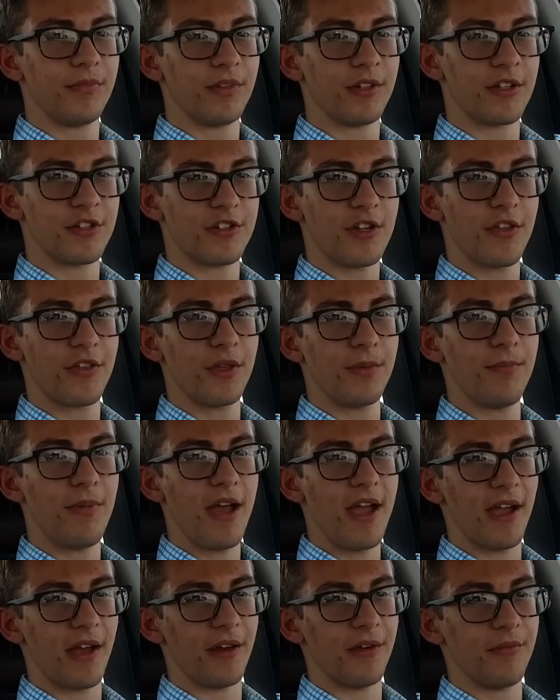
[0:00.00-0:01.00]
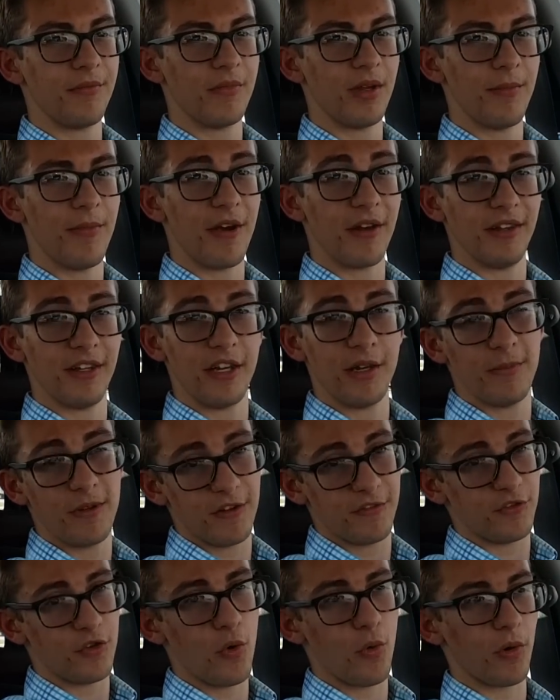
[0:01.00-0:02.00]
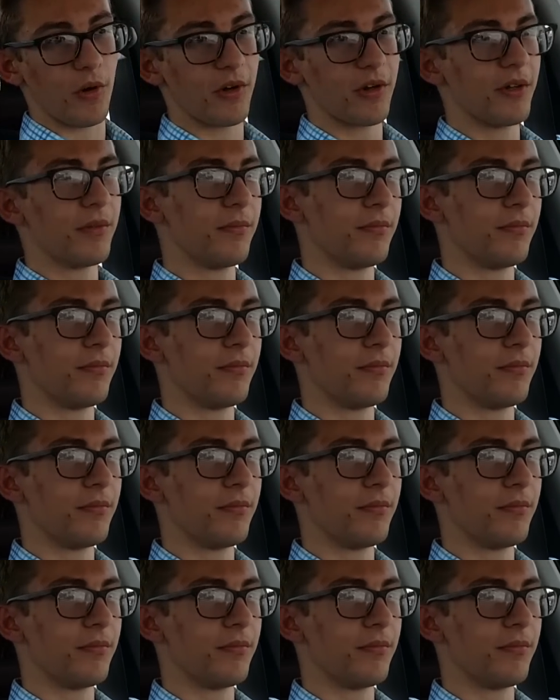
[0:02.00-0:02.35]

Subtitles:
there's nothing bad about a little bit of torque.